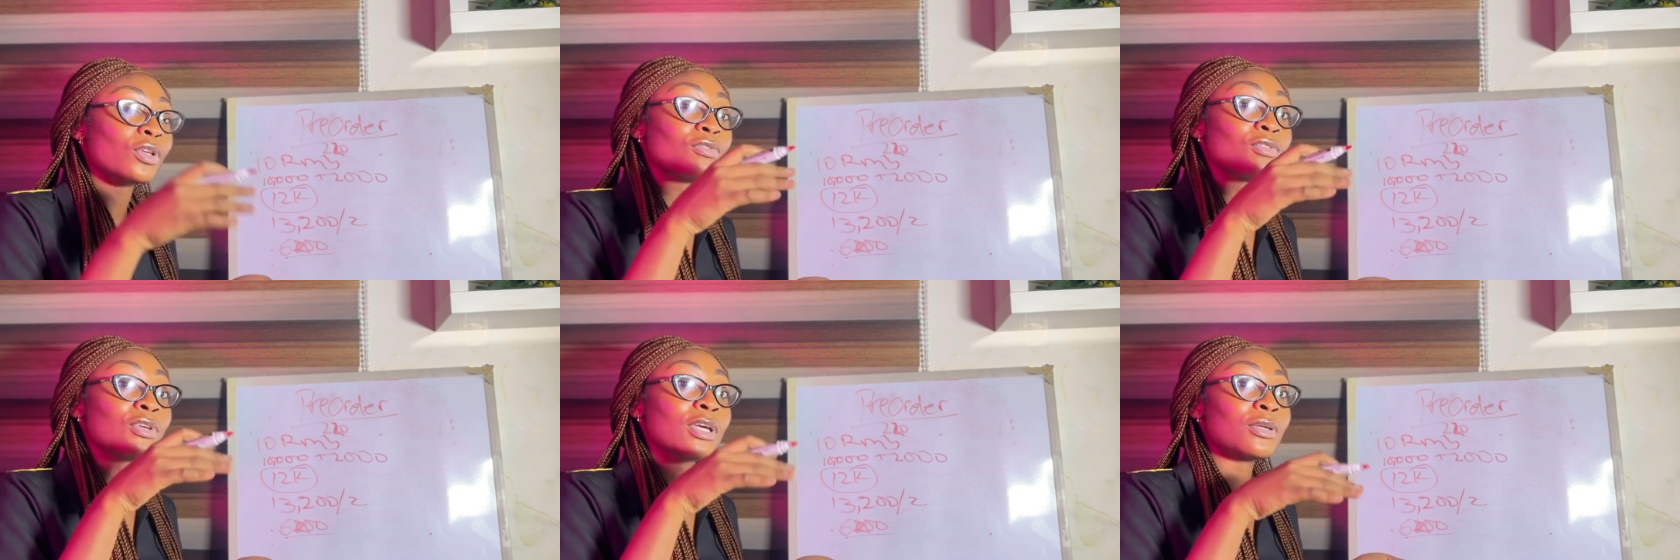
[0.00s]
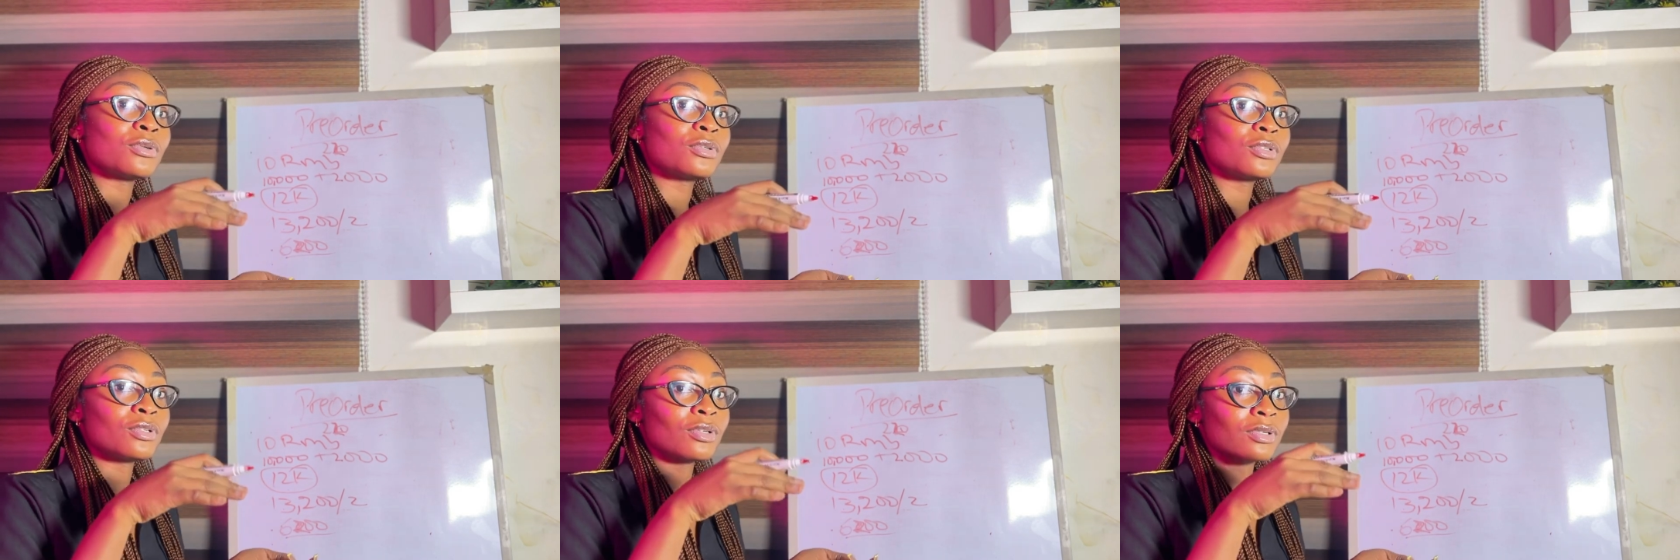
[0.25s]
if
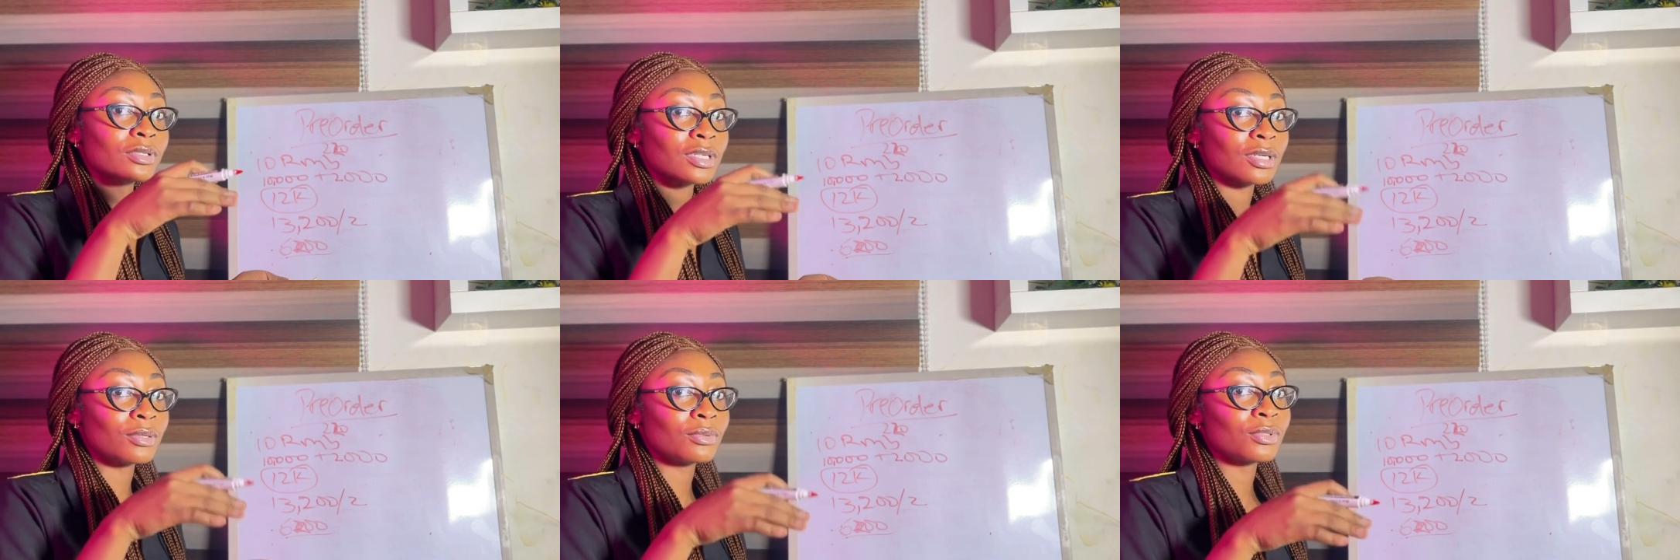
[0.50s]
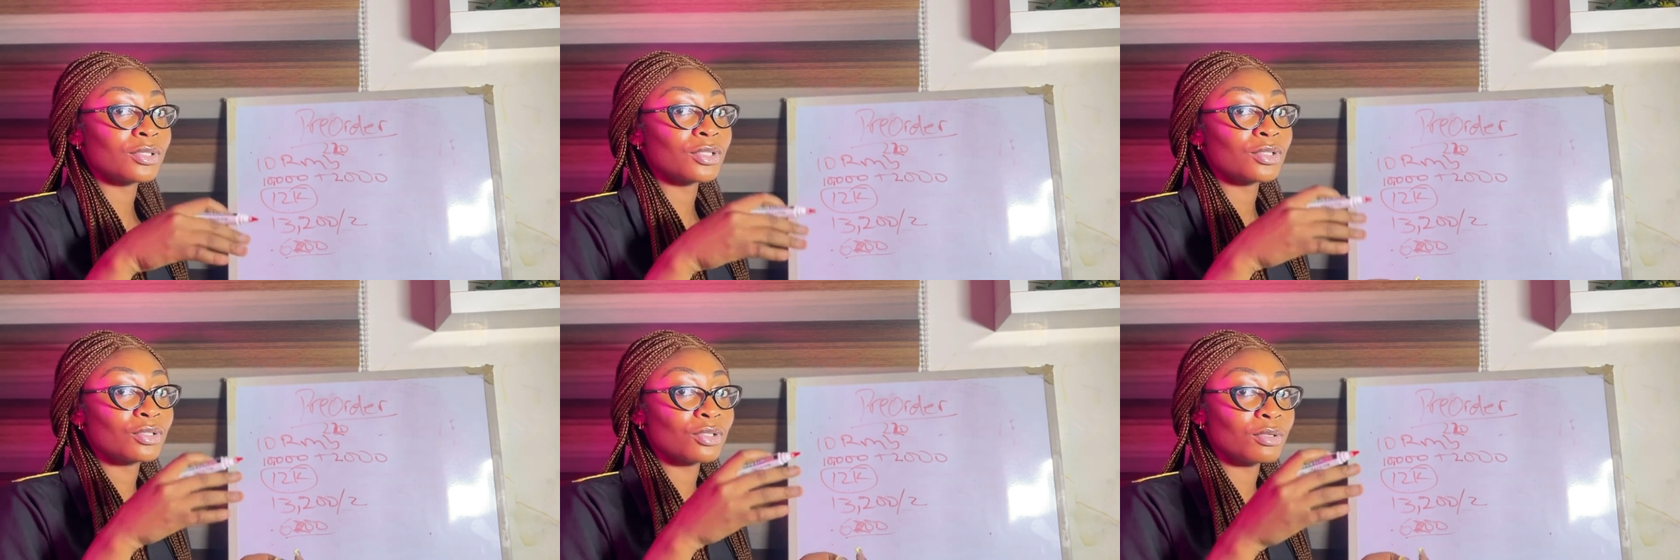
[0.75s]
you're doing your
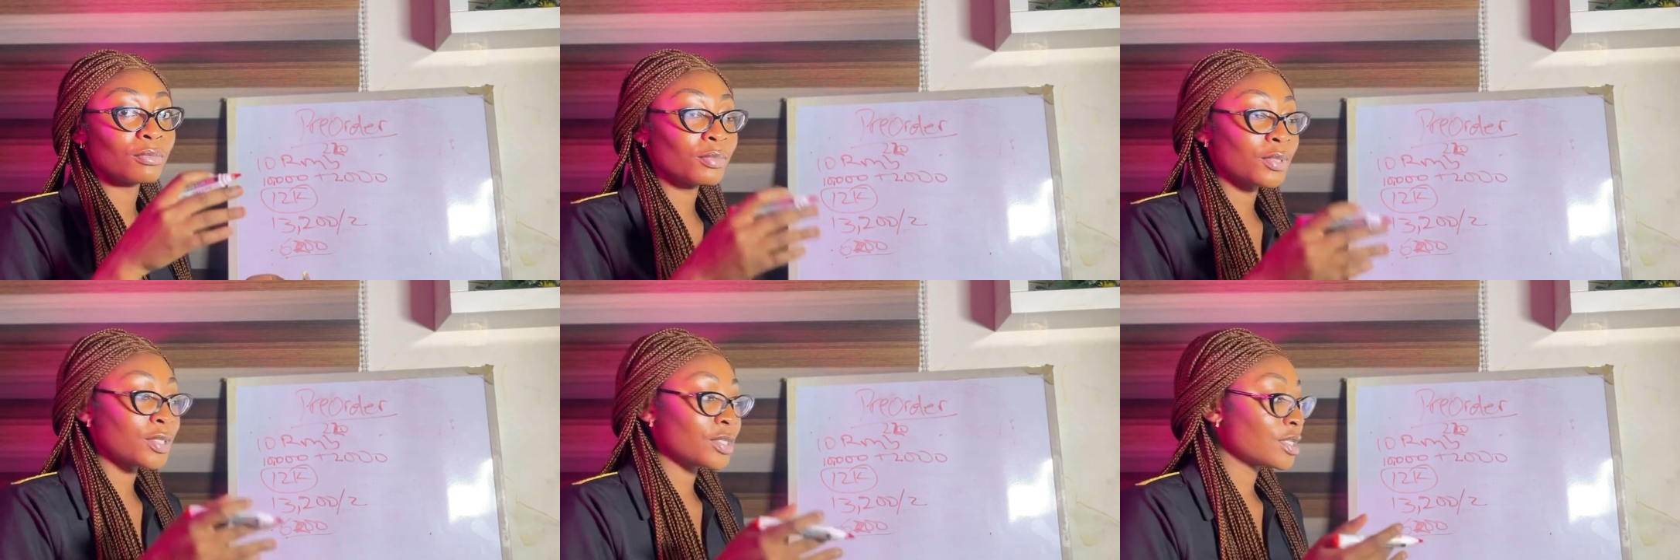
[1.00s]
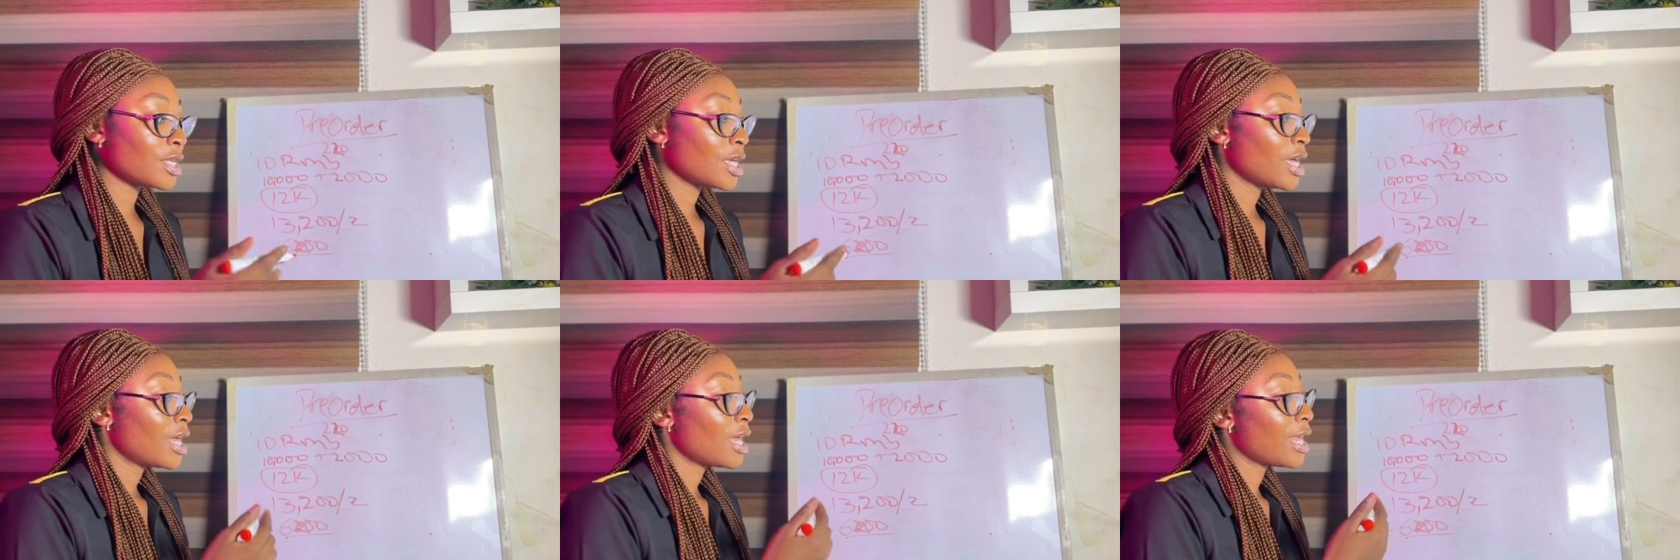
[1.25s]
calculation,
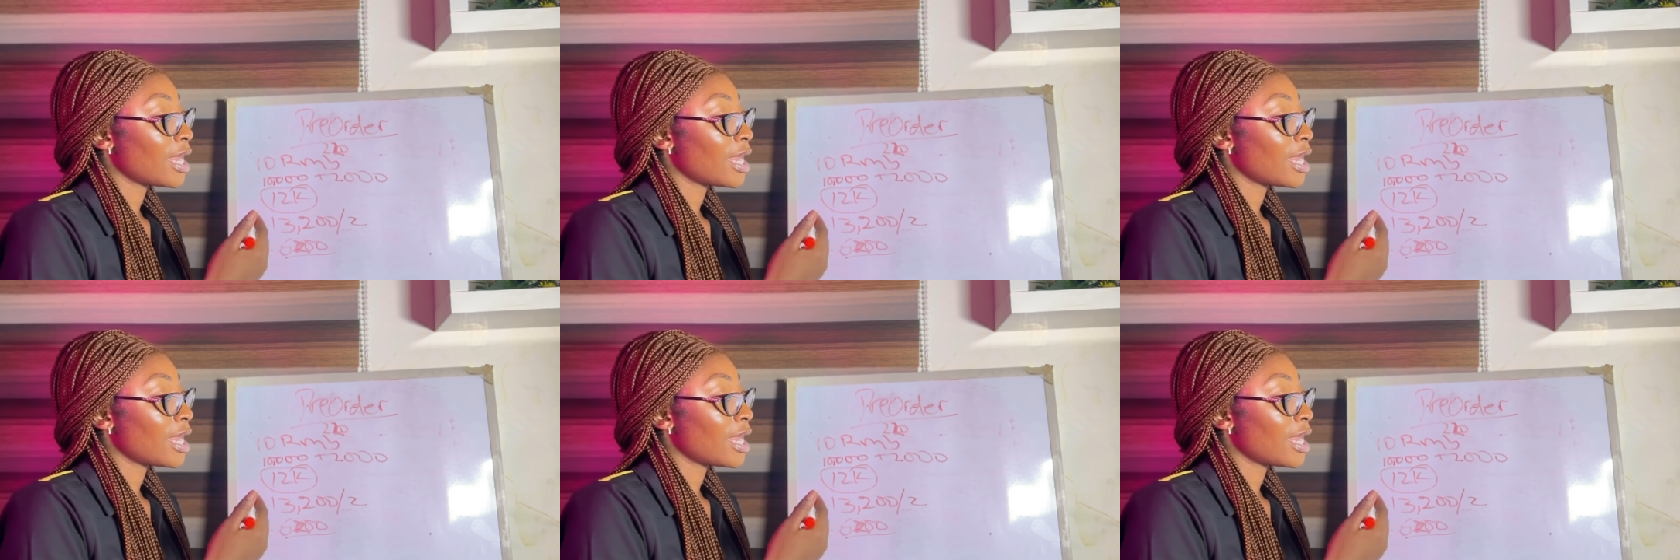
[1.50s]
please